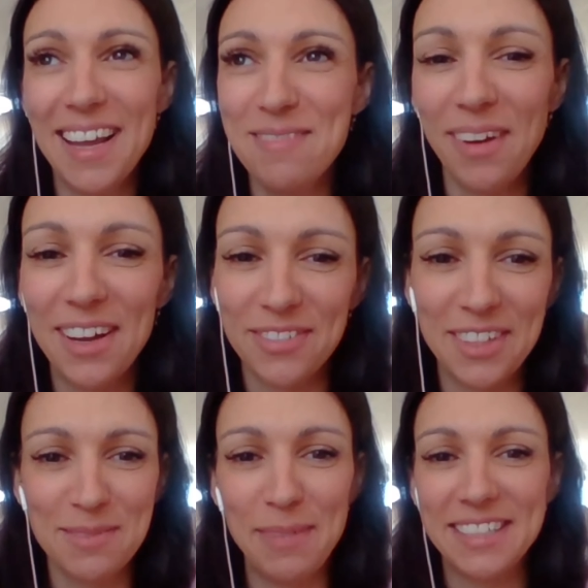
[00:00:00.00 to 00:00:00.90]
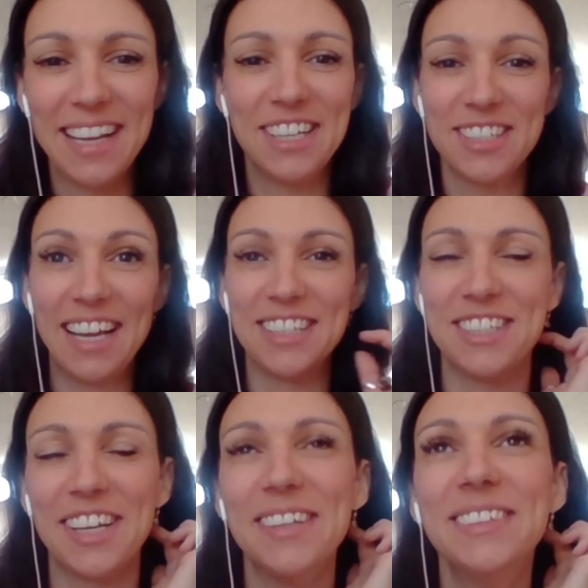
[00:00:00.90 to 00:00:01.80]
in mindfulness and meditation, as you
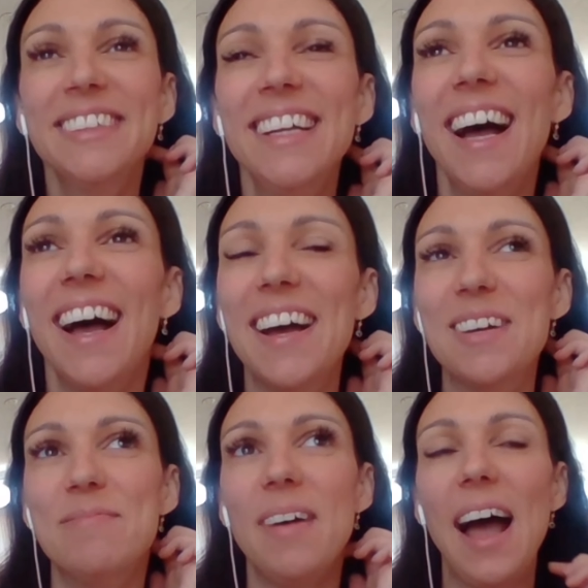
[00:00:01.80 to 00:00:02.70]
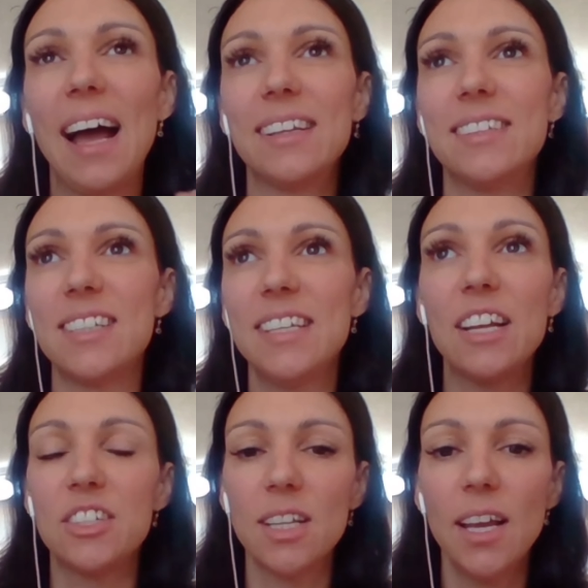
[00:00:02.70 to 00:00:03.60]
do. Um, and yeah,
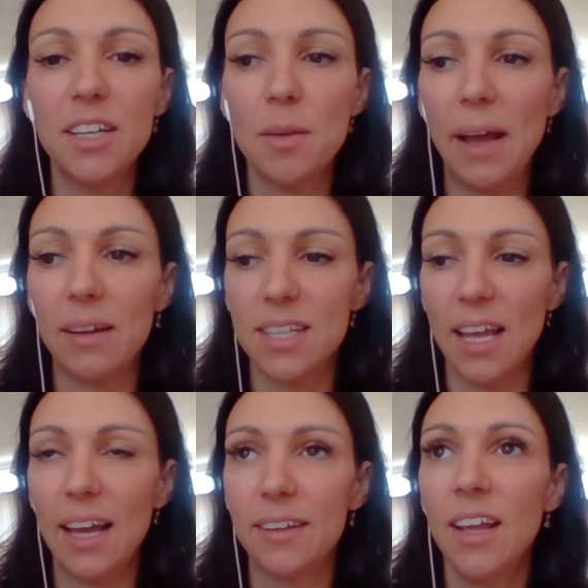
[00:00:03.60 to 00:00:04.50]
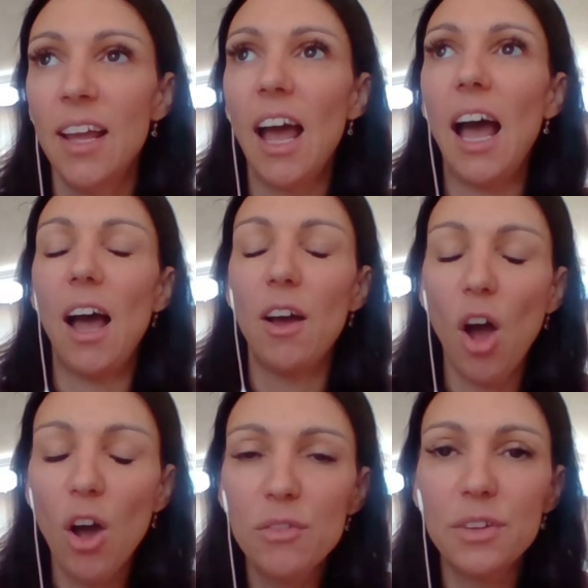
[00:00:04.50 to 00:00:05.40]
just learnt about it. And
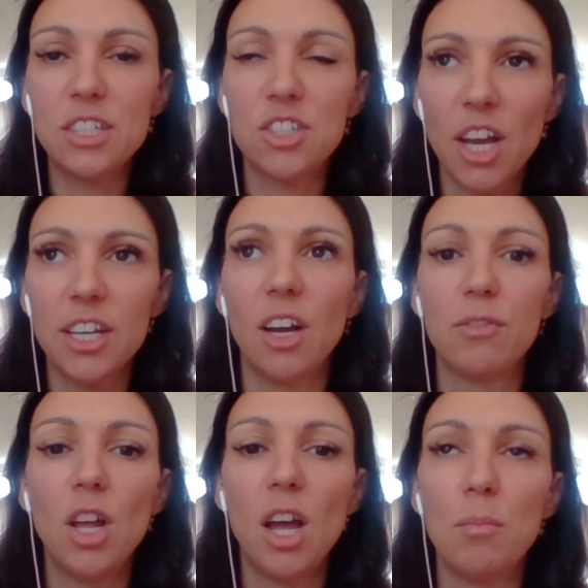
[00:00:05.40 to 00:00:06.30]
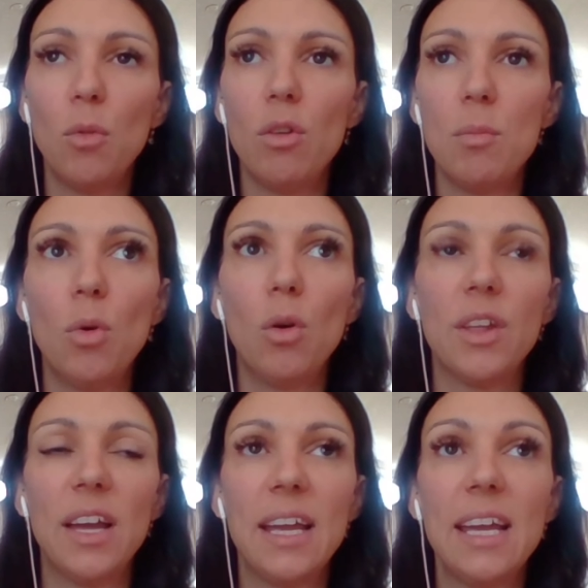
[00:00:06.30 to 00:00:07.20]
over this journey, I've learned more and more
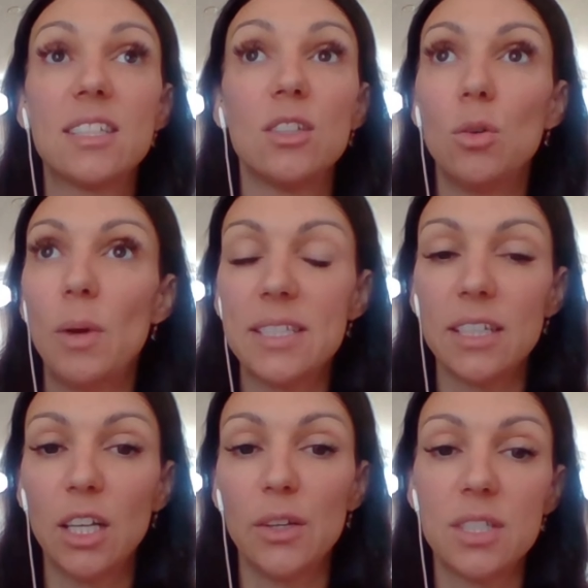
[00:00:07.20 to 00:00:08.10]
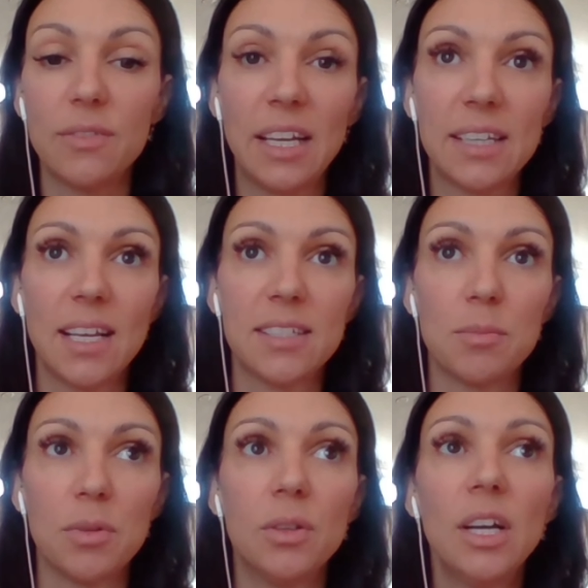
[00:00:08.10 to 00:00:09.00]
that it isn't always inclusive and
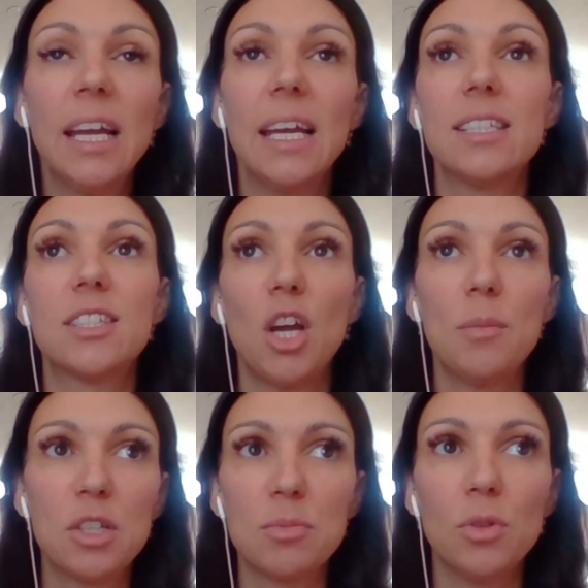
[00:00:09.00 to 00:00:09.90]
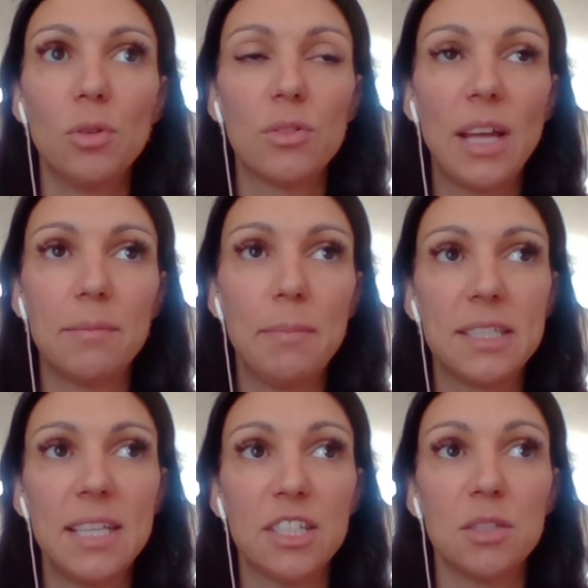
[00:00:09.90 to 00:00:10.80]
accessible. It's so much more than
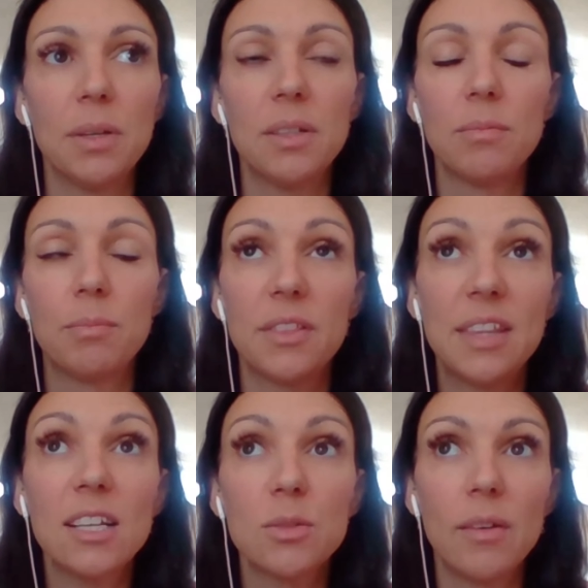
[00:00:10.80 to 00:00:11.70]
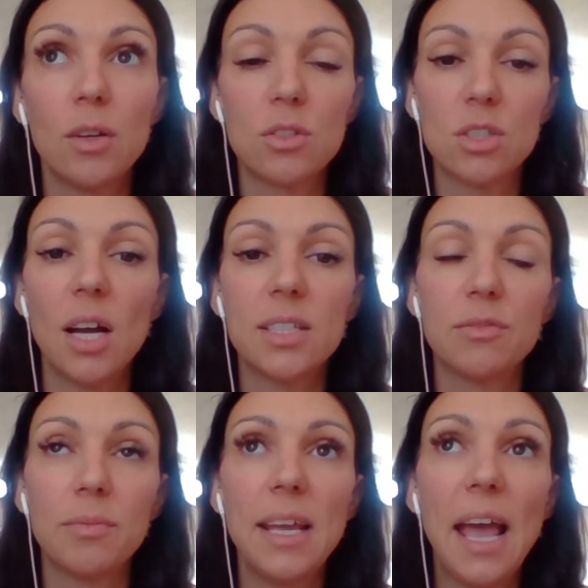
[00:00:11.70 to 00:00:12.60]
meditation, but but that's where it all started
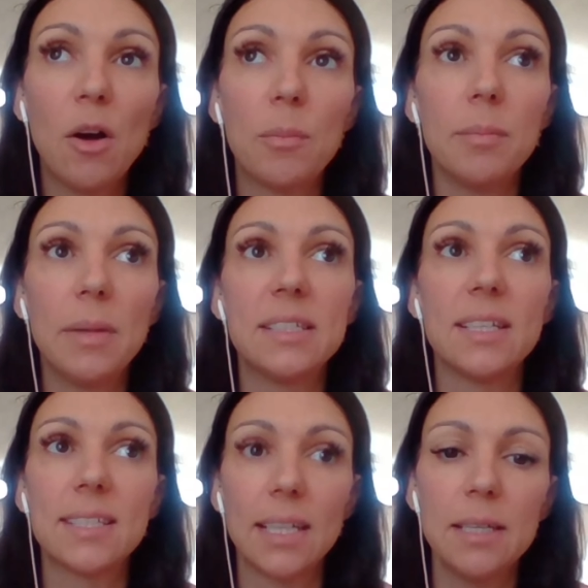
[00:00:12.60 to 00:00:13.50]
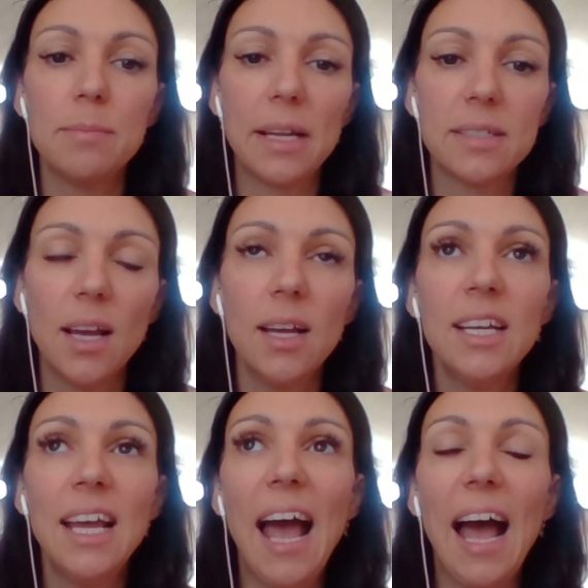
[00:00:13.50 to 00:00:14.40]
for me, helping me to sleep better.
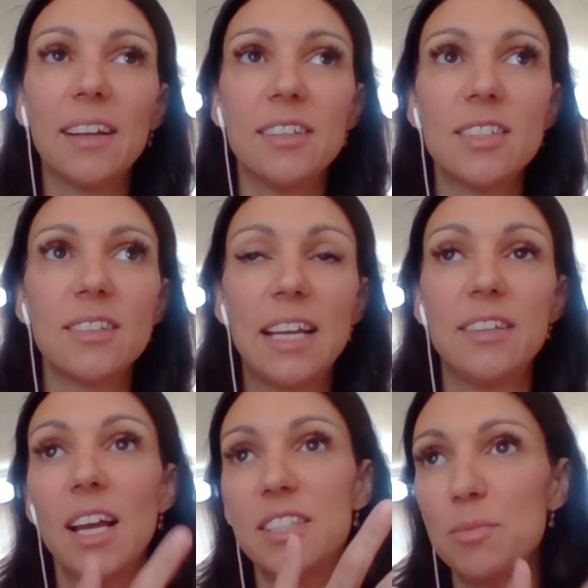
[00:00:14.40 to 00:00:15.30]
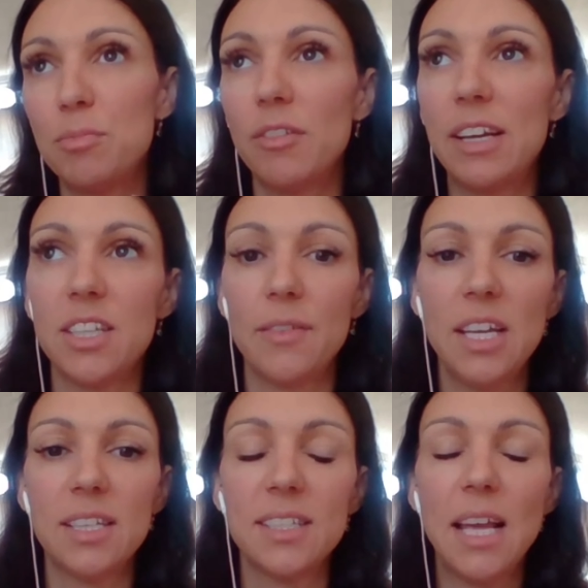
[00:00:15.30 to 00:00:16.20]
And then as it's progressed over the
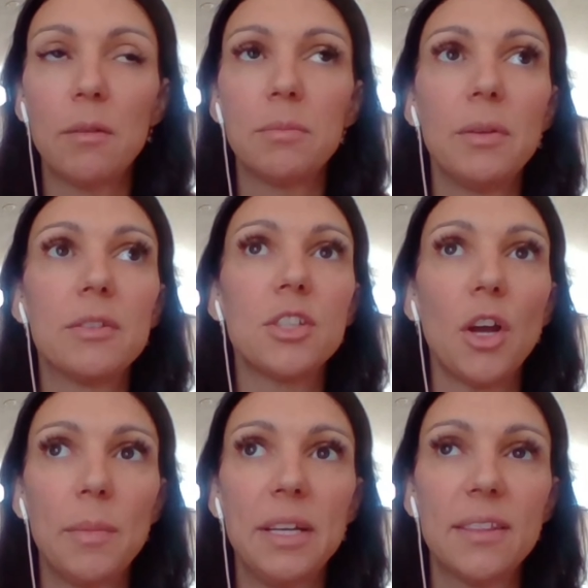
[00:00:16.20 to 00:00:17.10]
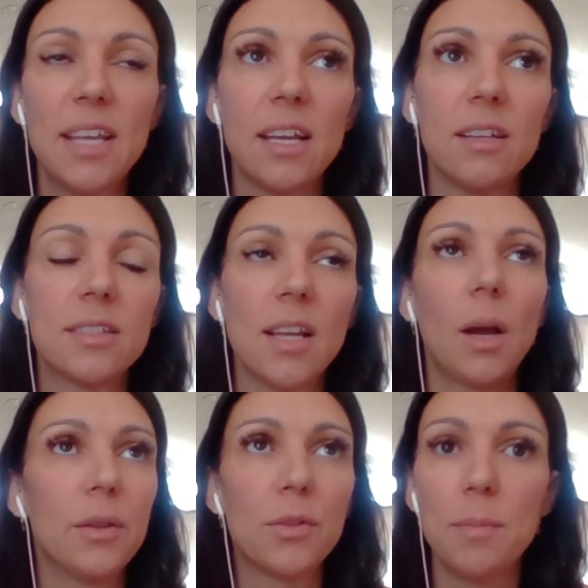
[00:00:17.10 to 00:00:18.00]
years, it's helped me with so many things:
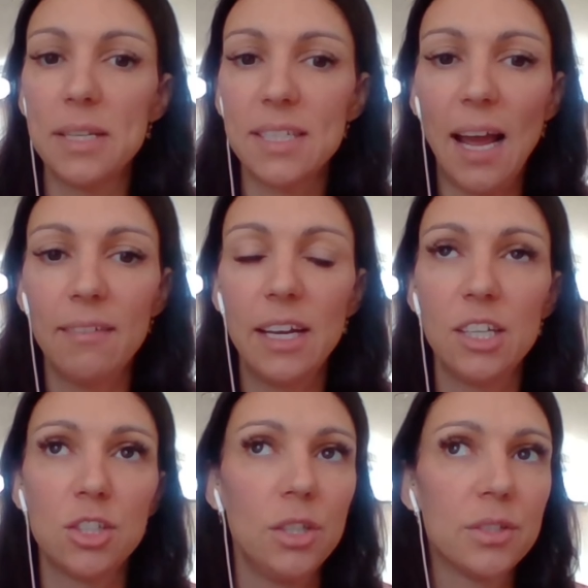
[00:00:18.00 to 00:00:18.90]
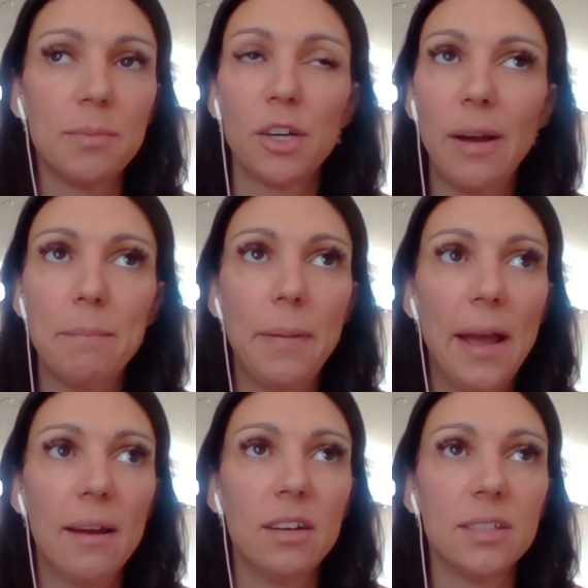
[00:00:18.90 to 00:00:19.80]
going through miscarriage, losing my
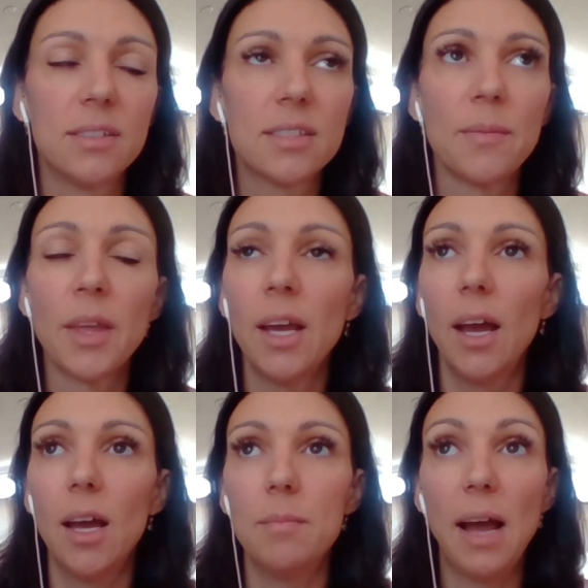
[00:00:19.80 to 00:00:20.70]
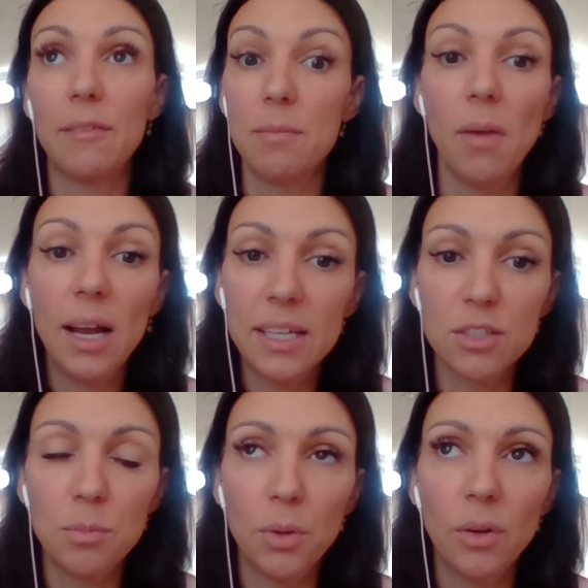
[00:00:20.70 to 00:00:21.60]
grandparents, um, having my
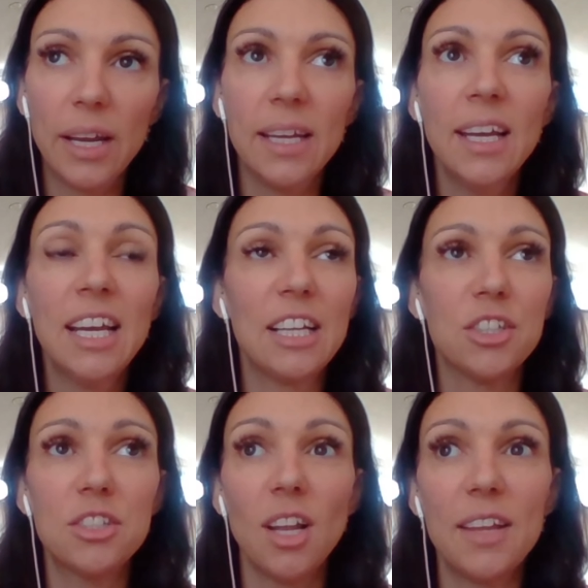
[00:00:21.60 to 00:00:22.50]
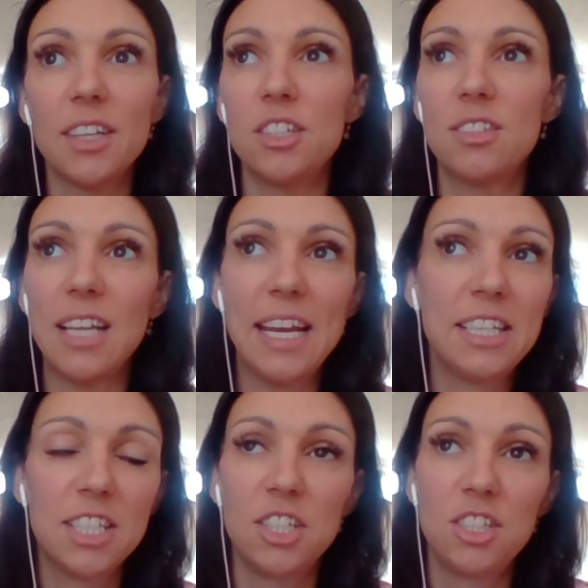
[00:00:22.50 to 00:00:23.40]
little boy, just like the day
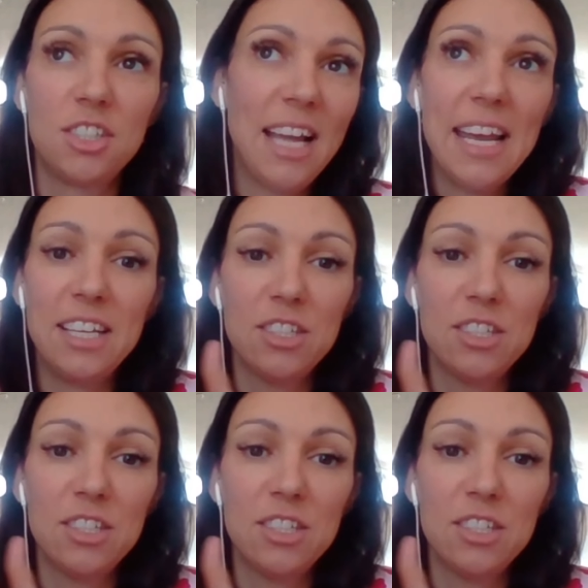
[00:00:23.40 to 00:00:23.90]
to day